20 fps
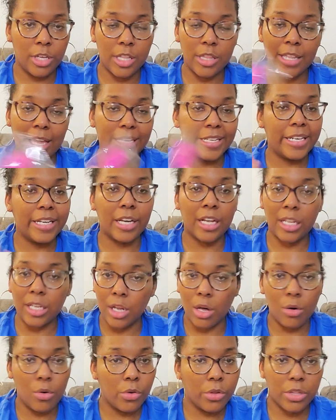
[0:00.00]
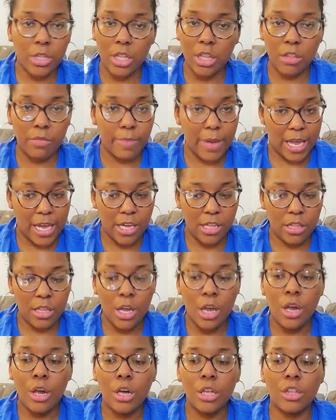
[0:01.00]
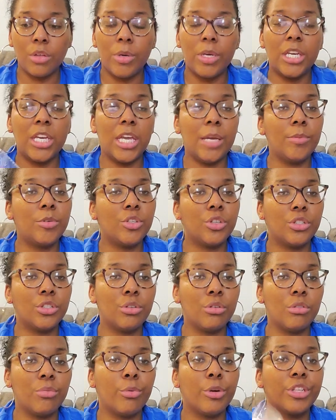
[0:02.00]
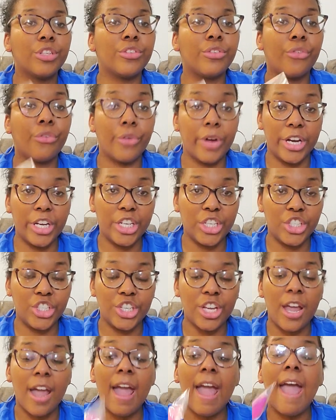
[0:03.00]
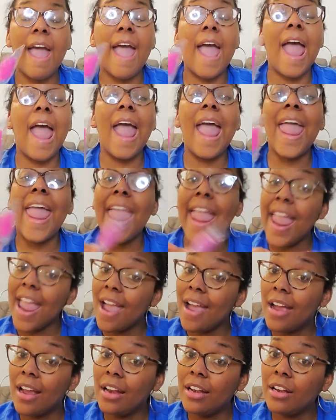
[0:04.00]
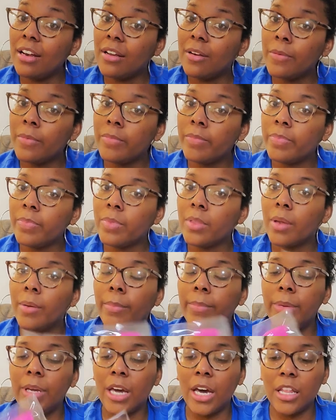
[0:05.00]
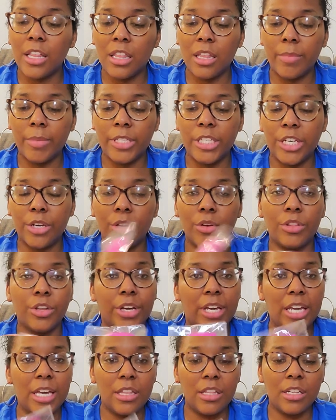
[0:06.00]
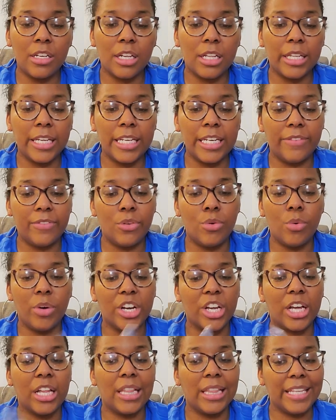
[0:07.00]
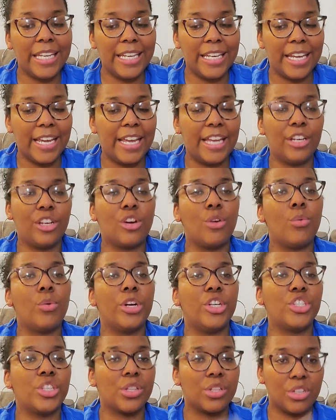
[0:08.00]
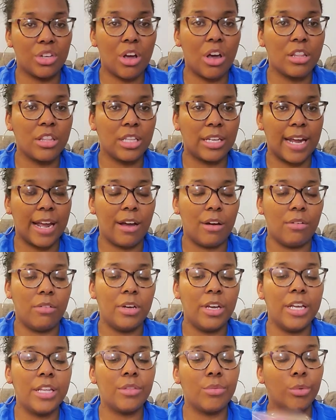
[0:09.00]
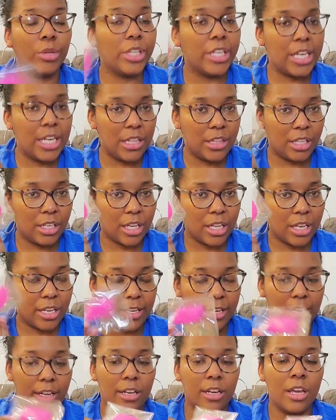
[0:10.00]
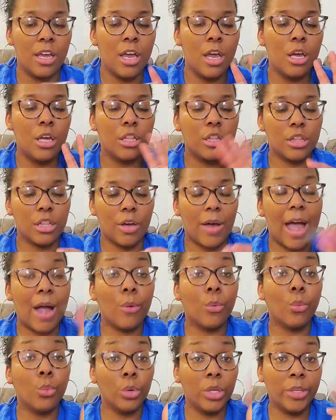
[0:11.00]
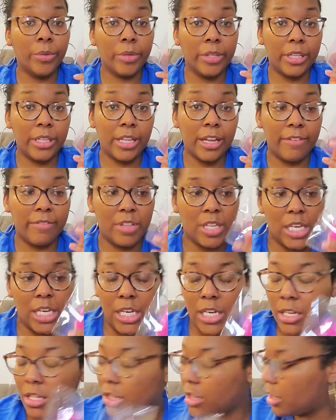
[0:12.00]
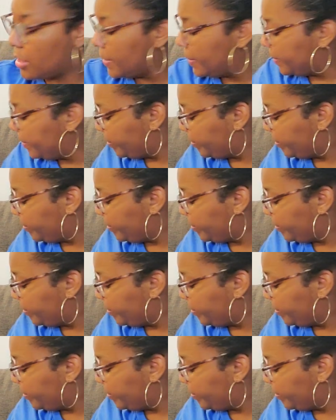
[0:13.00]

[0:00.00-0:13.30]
It's not an enclosed space. So it keeps your toothbrush fresh and because of the material, they're easy to clean if you wanna clean it and don't wanna just toss it out. It's really easy to clean. So I really, really love these.